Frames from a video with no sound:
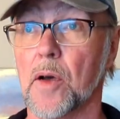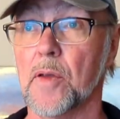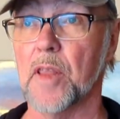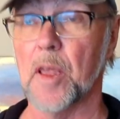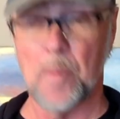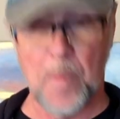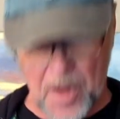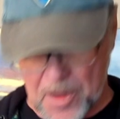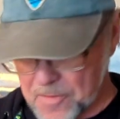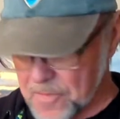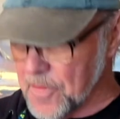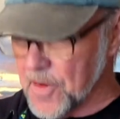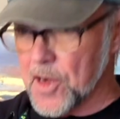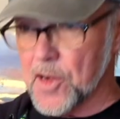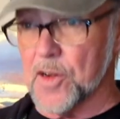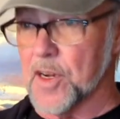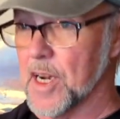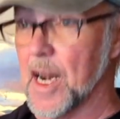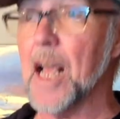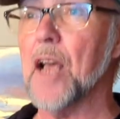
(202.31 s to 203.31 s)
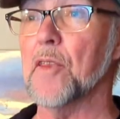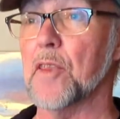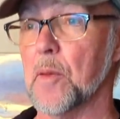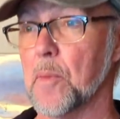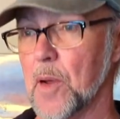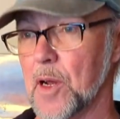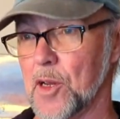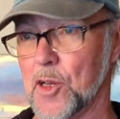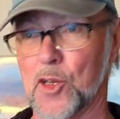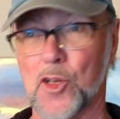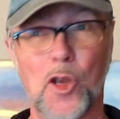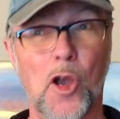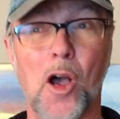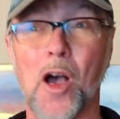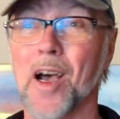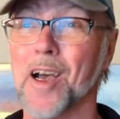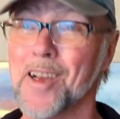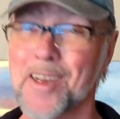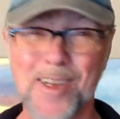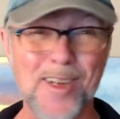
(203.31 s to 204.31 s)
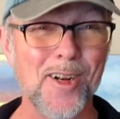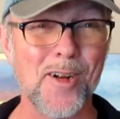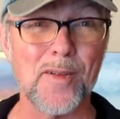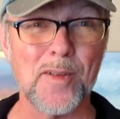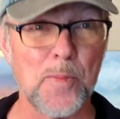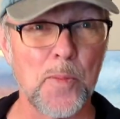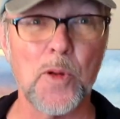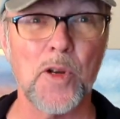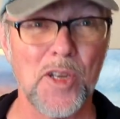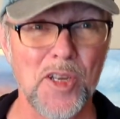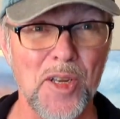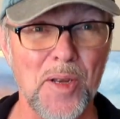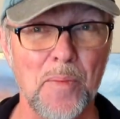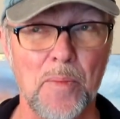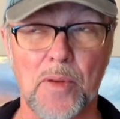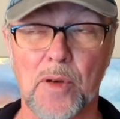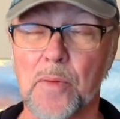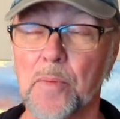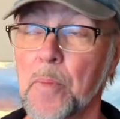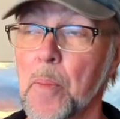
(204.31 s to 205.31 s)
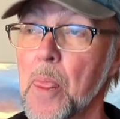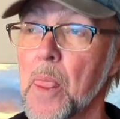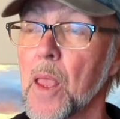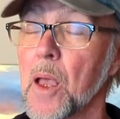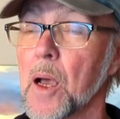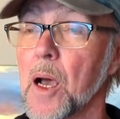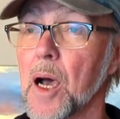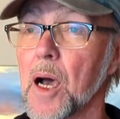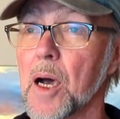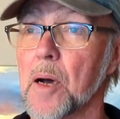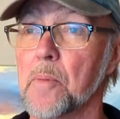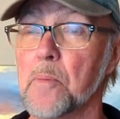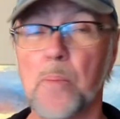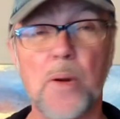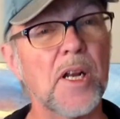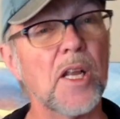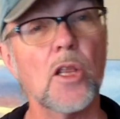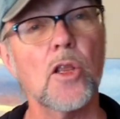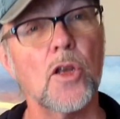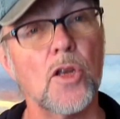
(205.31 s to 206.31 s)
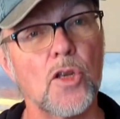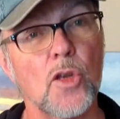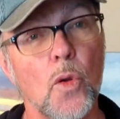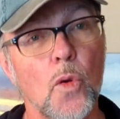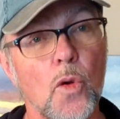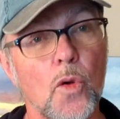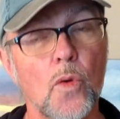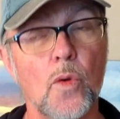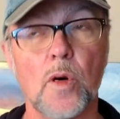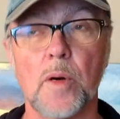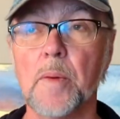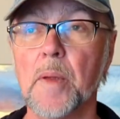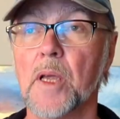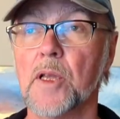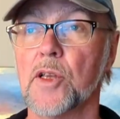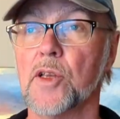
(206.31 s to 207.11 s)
They might have figured it out. They might have saw, it's pretty simple, but it looks so cool.